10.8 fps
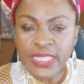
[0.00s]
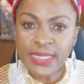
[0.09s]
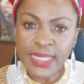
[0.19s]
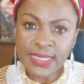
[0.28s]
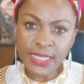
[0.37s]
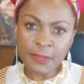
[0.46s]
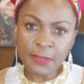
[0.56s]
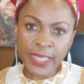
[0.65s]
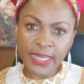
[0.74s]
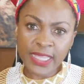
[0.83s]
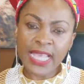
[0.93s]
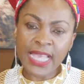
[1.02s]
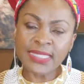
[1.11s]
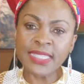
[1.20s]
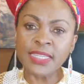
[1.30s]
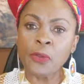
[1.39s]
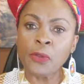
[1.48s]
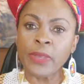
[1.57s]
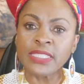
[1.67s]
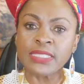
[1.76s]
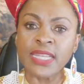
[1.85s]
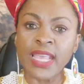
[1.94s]
Does anybody has any
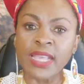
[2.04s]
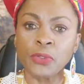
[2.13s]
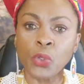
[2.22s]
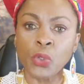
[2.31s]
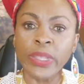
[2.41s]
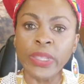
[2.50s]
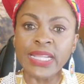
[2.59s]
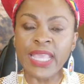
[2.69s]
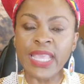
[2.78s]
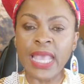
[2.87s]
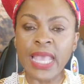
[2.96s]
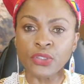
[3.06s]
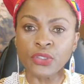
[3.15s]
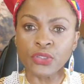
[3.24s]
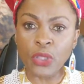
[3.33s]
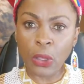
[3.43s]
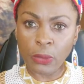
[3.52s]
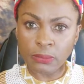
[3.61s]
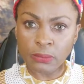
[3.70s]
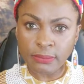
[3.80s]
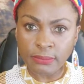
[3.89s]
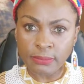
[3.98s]
question I could quickly answer
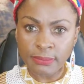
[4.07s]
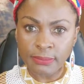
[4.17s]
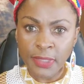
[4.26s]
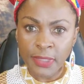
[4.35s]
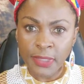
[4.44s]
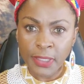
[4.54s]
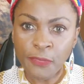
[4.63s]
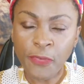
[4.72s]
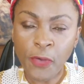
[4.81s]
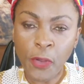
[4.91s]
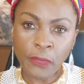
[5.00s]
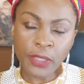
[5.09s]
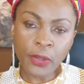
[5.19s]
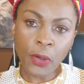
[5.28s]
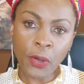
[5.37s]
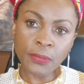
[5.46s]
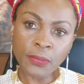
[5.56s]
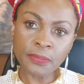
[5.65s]
before we go?